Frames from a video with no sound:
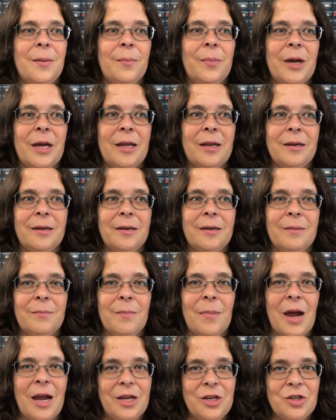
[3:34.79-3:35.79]
But
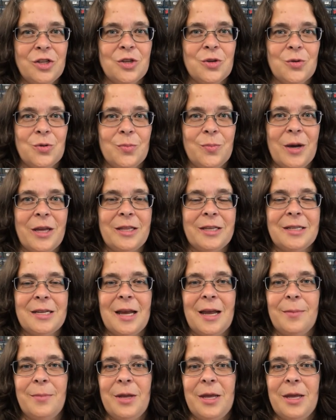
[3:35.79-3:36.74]
mind you, by the time